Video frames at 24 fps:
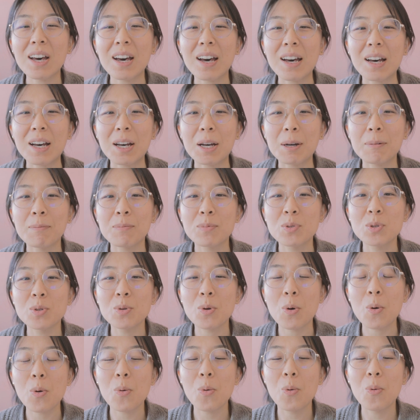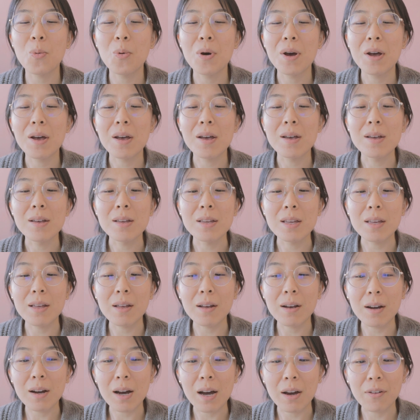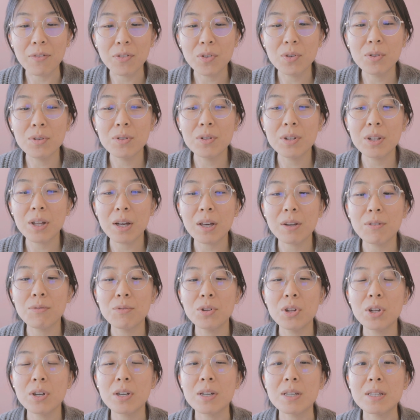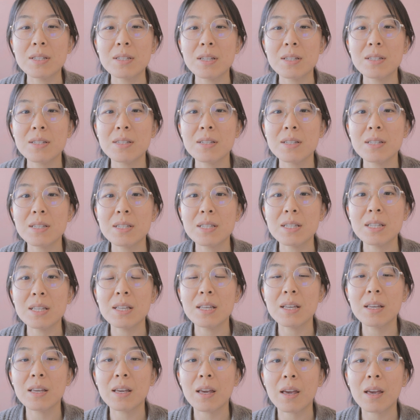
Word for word: Um, so I feel like really consistency